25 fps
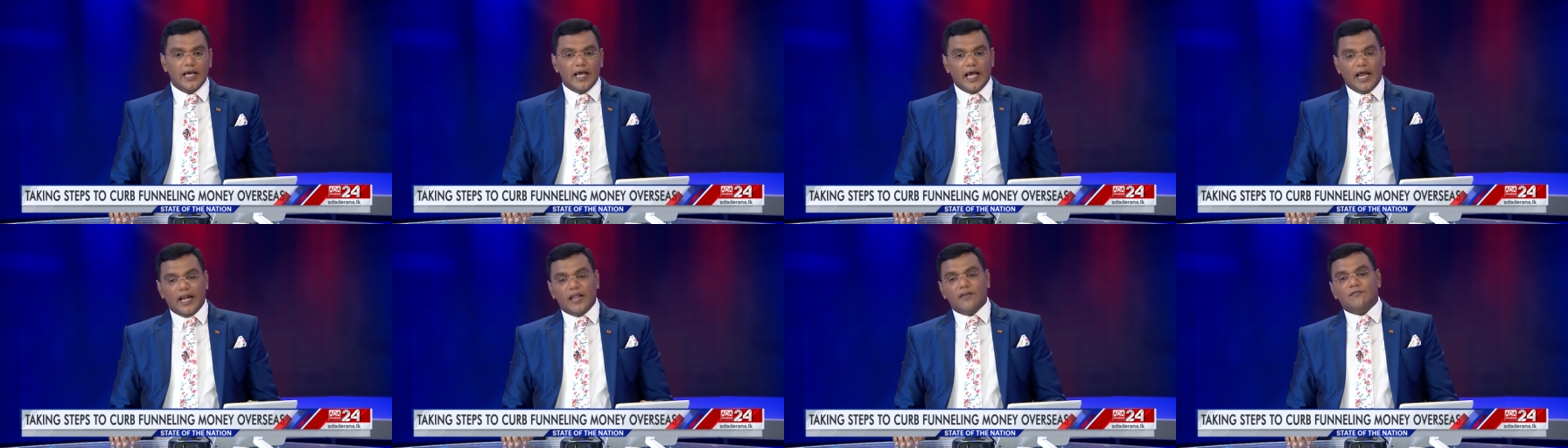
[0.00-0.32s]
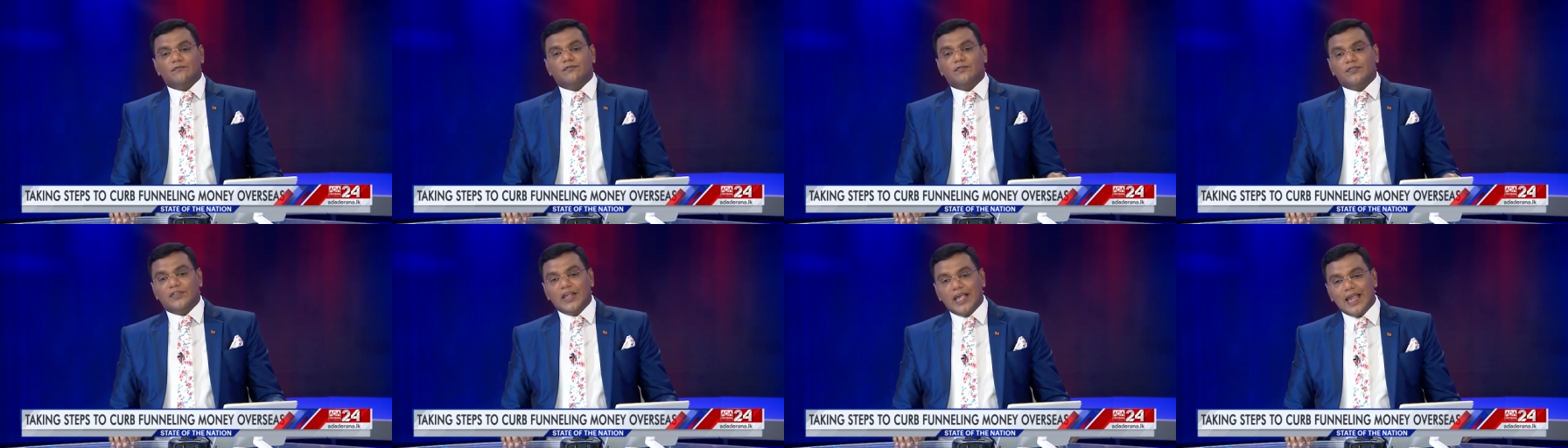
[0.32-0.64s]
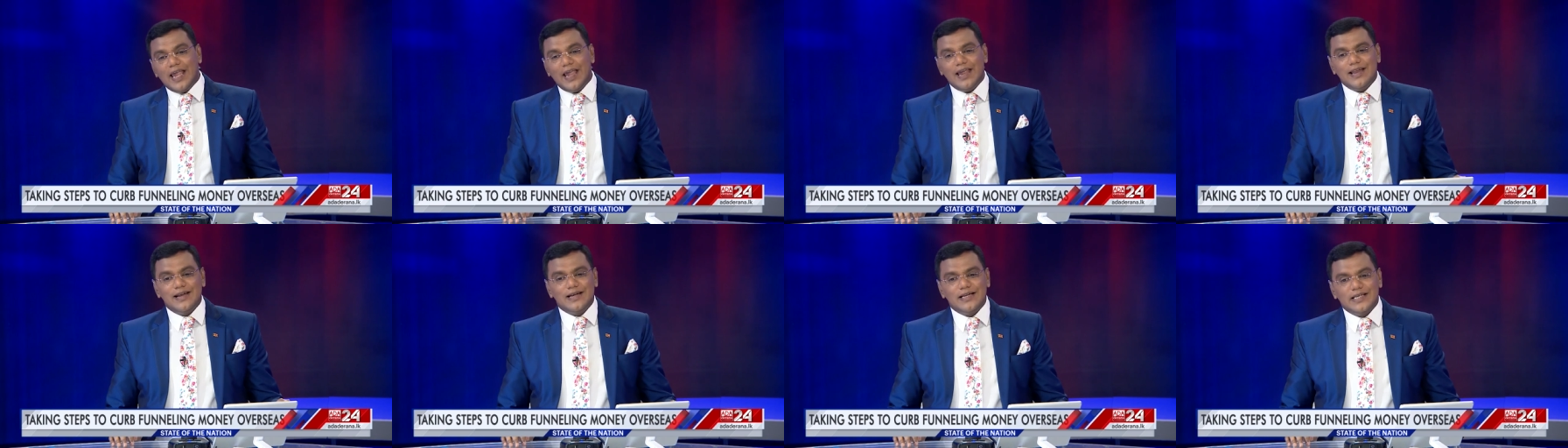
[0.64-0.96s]
And if
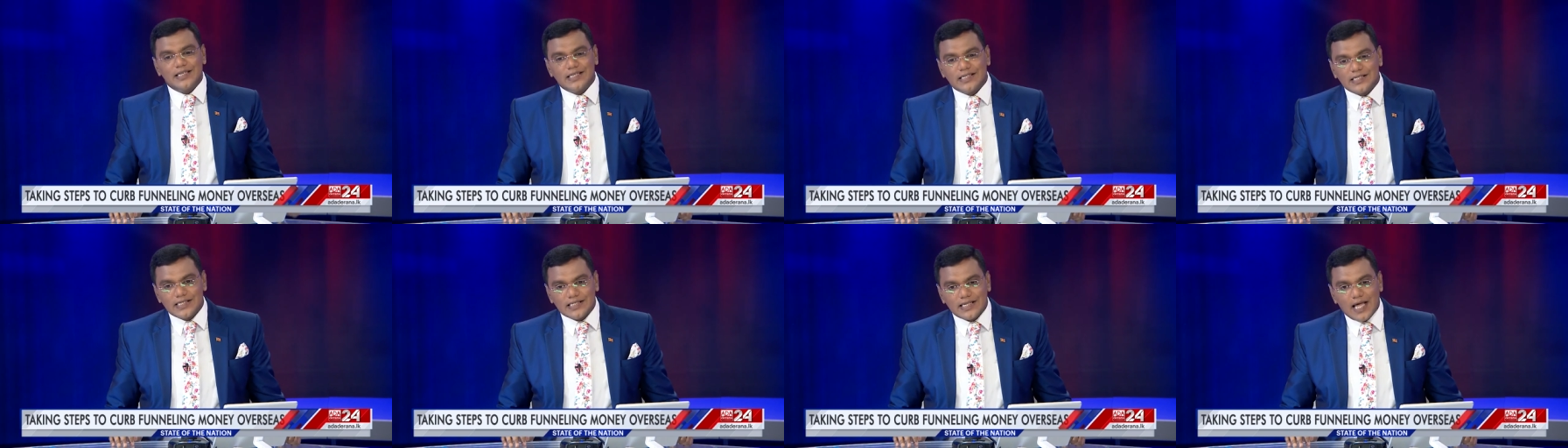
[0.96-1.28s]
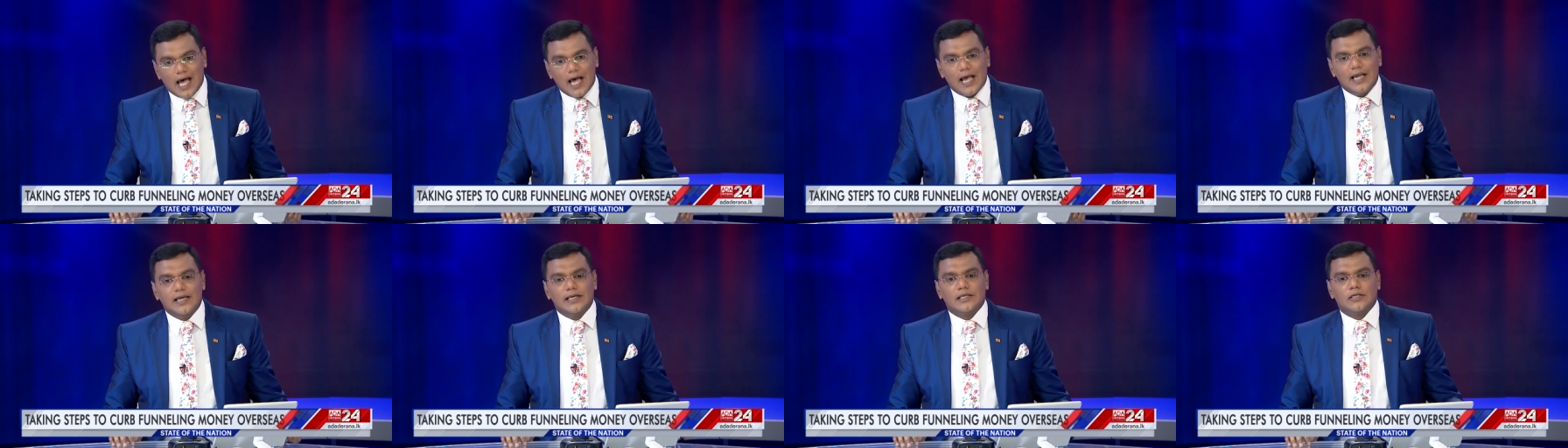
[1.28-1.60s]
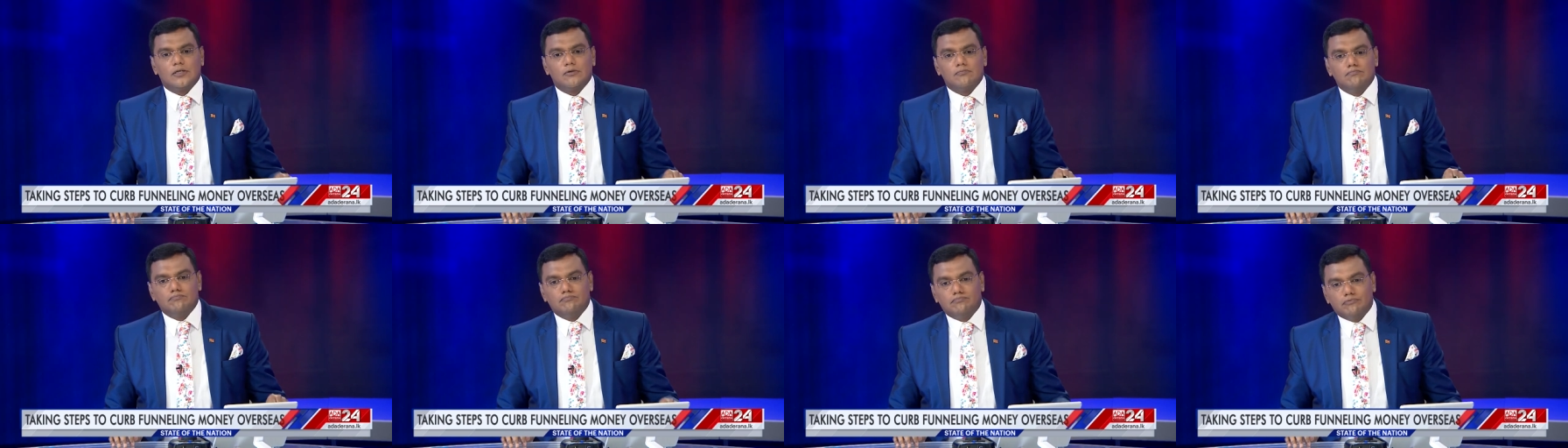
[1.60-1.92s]
they decide
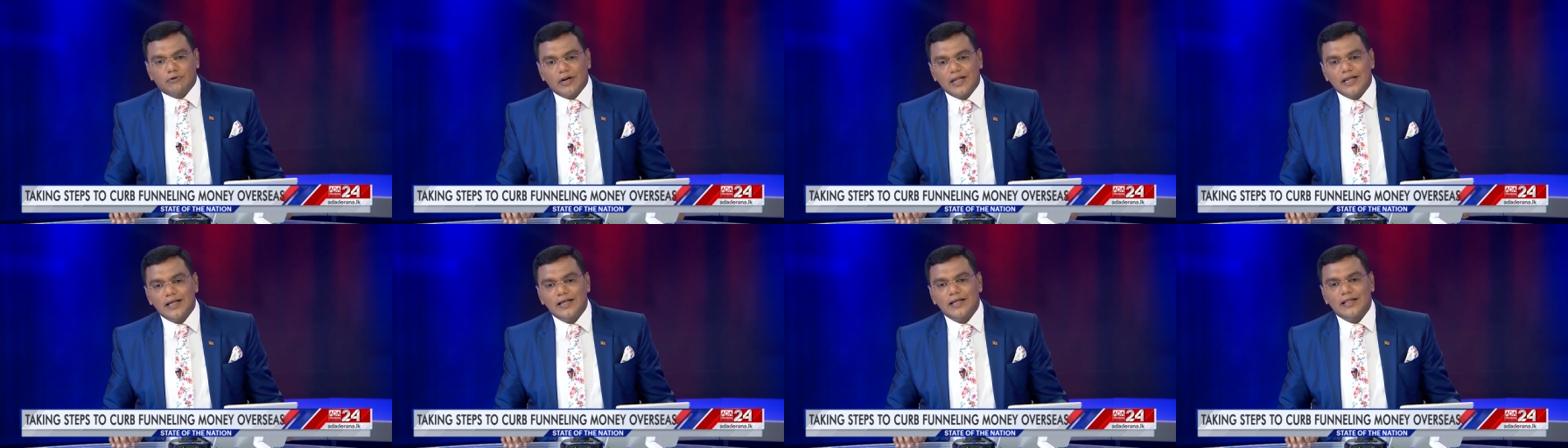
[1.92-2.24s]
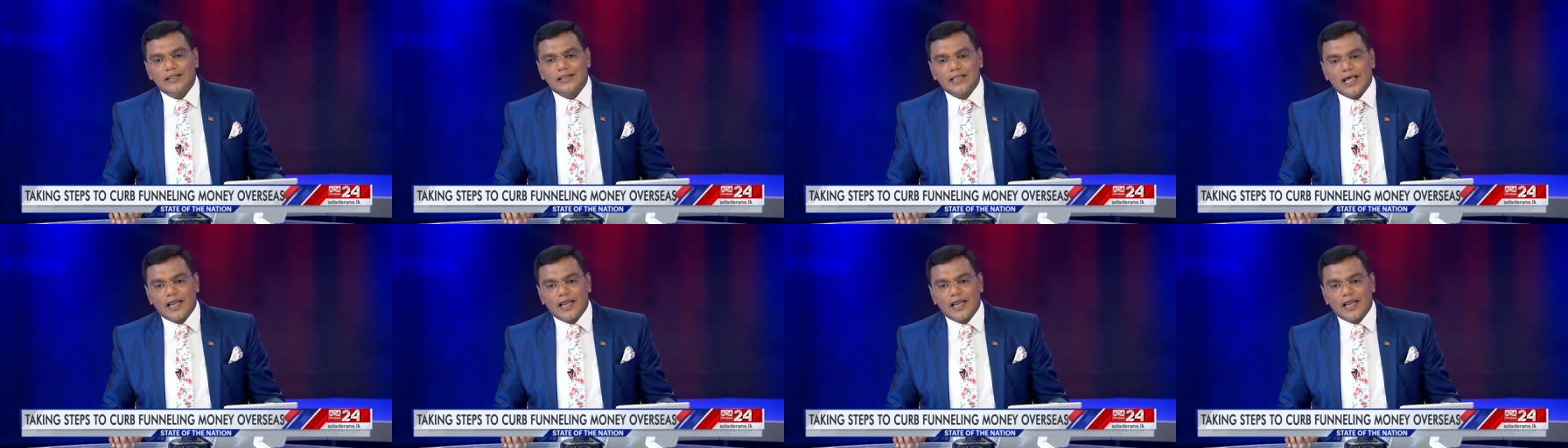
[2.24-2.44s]
to bring